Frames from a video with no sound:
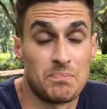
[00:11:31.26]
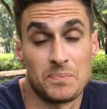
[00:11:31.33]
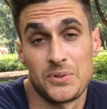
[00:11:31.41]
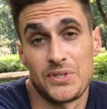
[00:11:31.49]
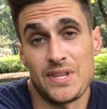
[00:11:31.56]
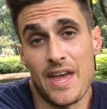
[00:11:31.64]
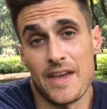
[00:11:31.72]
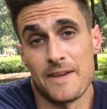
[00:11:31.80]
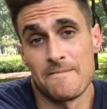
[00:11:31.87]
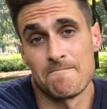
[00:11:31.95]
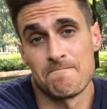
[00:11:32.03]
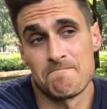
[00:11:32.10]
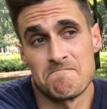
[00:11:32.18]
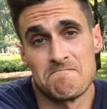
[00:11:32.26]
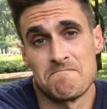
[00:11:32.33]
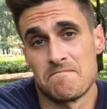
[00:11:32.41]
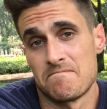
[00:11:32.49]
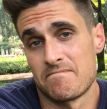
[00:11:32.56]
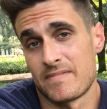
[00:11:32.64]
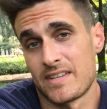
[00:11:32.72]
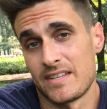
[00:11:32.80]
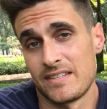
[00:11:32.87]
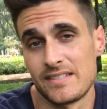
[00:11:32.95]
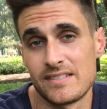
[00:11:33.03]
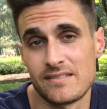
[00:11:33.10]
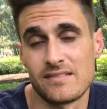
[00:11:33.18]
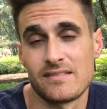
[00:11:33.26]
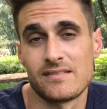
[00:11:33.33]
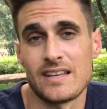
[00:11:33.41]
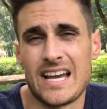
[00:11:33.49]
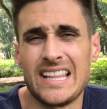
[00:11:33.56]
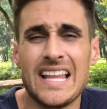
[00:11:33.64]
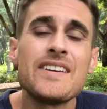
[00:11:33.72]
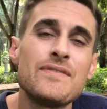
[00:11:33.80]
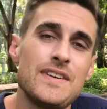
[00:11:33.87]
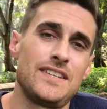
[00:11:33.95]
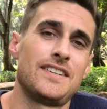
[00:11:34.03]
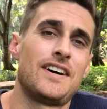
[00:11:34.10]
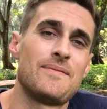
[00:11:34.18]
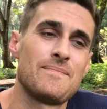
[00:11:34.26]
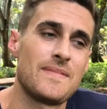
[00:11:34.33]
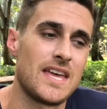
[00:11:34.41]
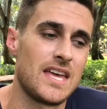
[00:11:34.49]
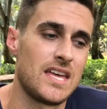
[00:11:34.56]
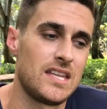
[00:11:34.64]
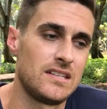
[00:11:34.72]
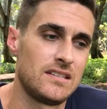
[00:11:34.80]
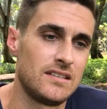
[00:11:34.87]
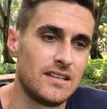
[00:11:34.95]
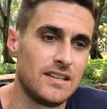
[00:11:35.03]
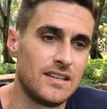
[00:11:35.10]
stay, because I like Vietnam, and